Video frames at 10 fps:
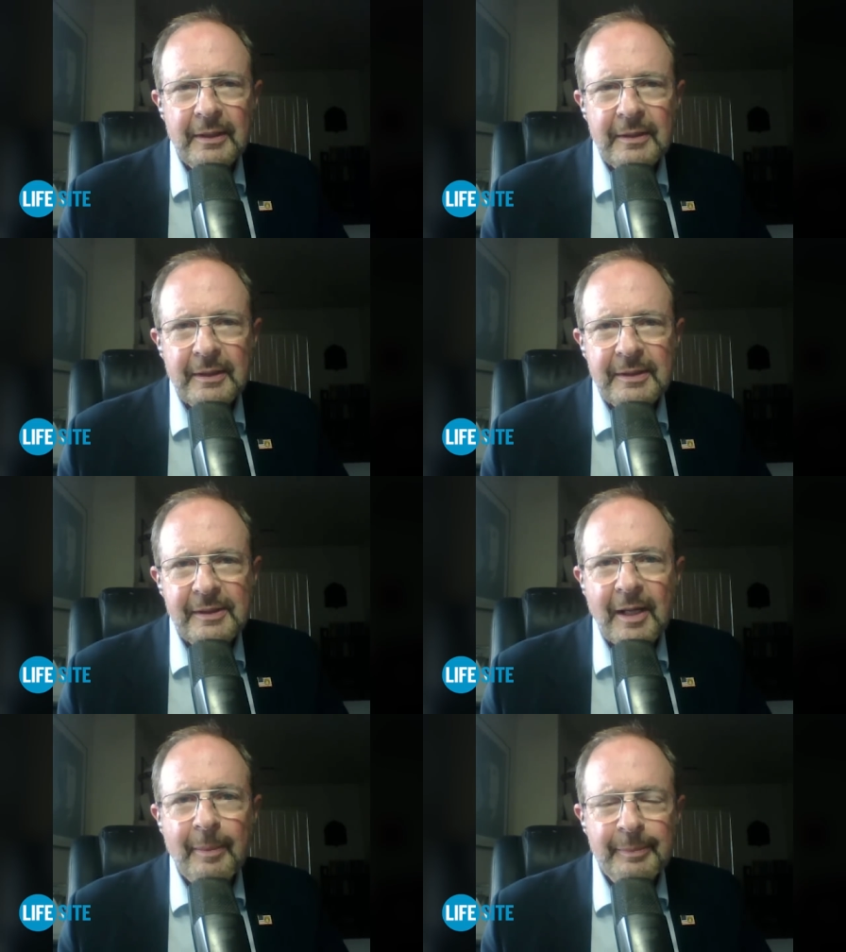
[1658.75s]

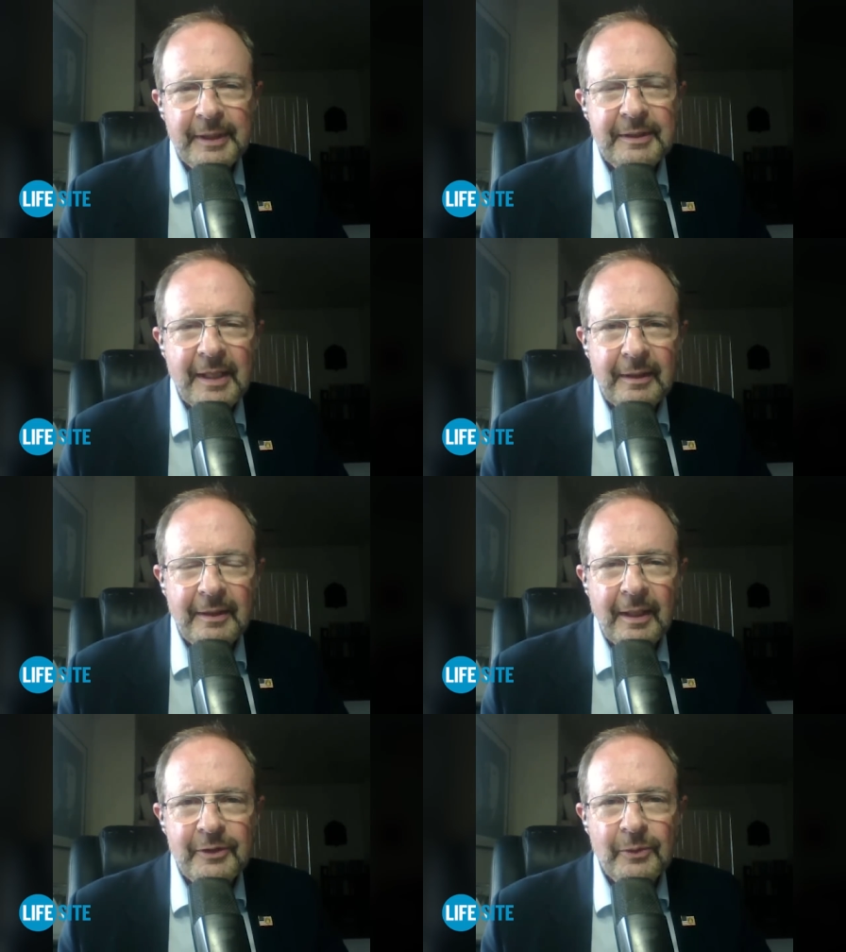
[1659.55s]
Let's Stop Big
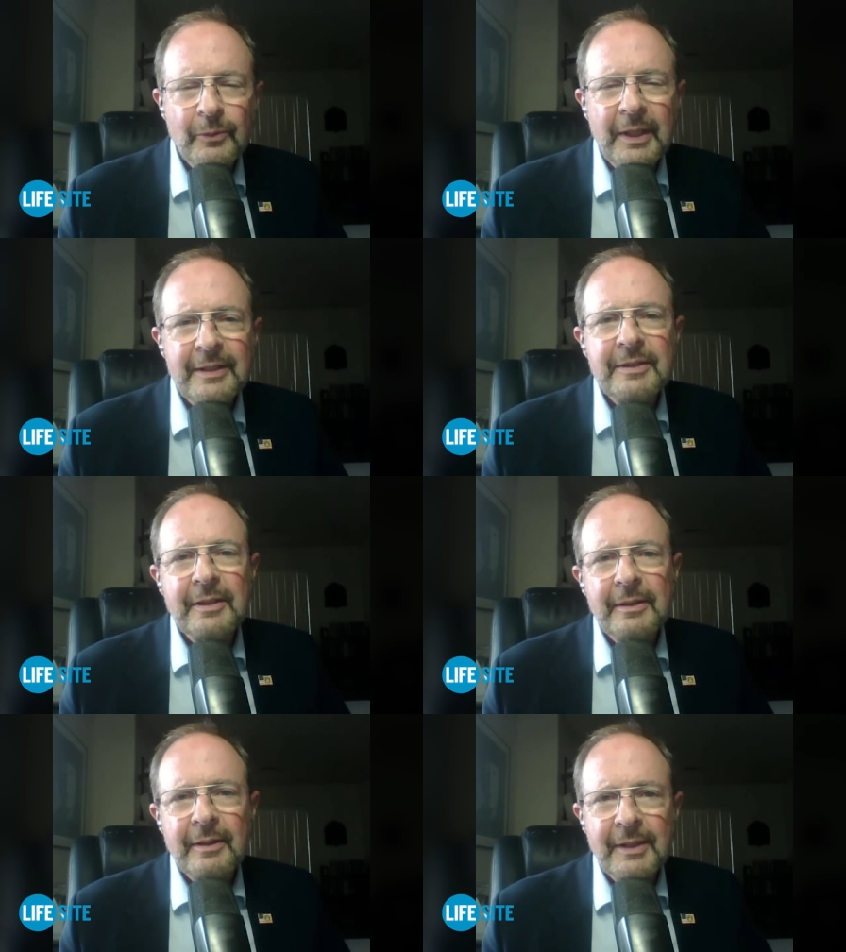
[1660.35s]
Tech Now. So what
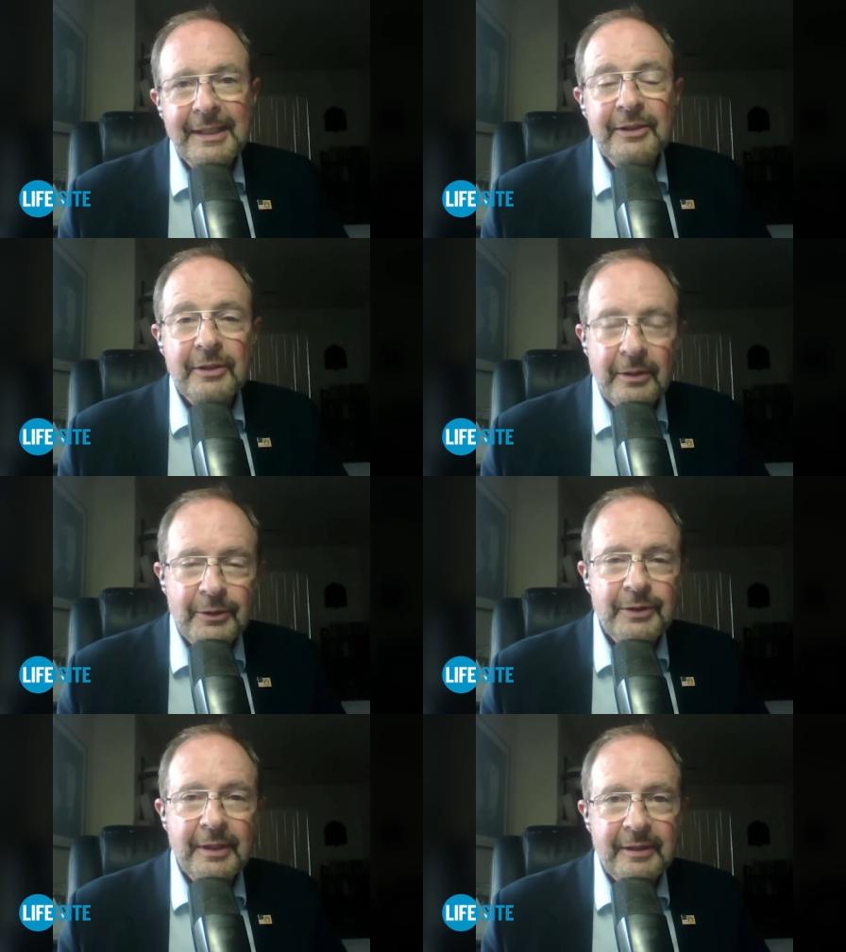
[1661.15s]
is the
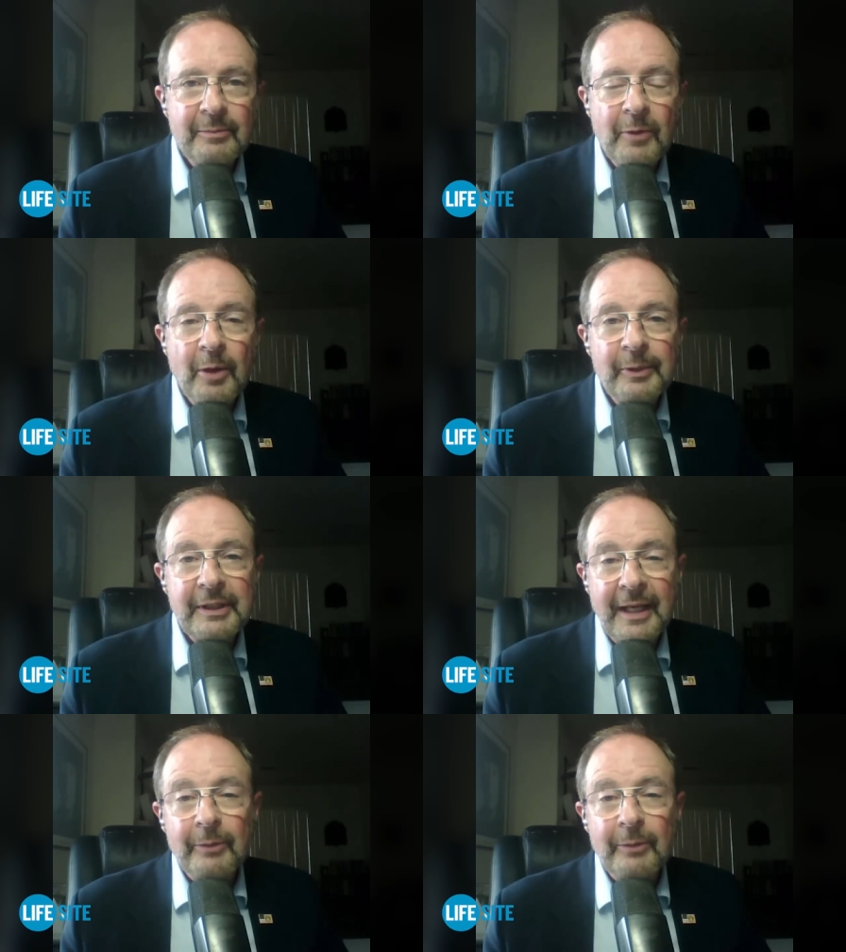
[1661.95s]
solution at the moment?